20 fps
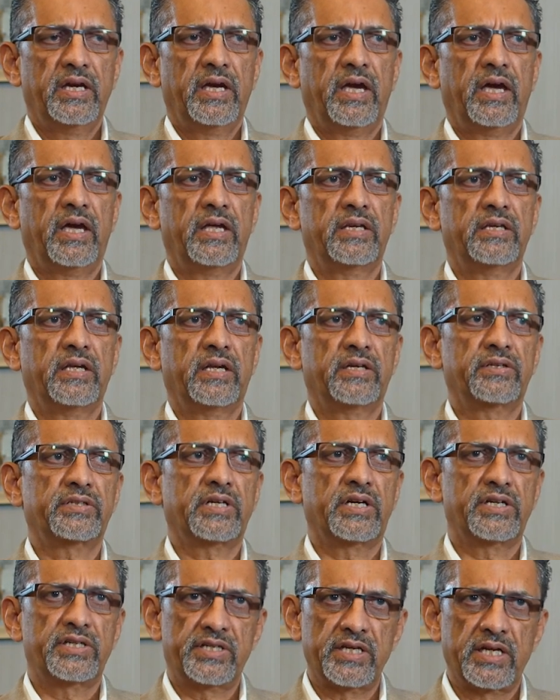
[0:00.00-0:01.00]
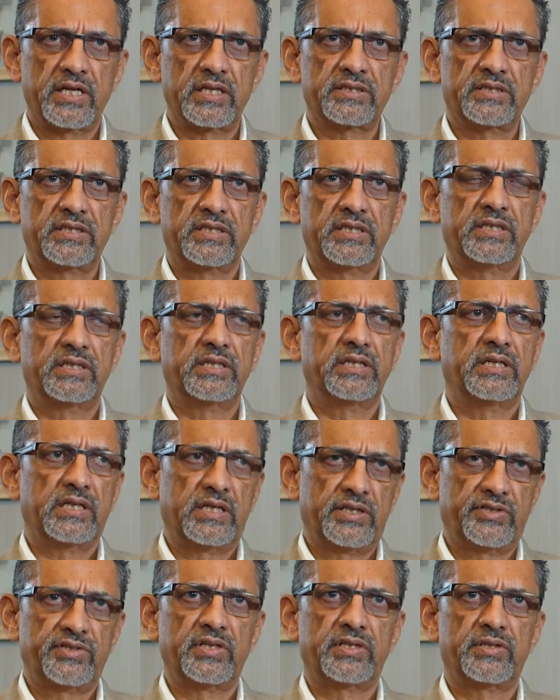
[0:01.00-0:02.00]
and curtail the
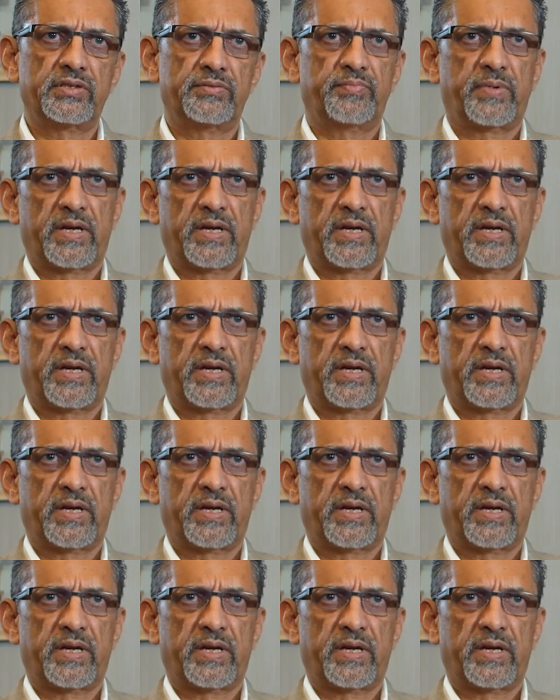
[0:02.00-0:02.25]
illicit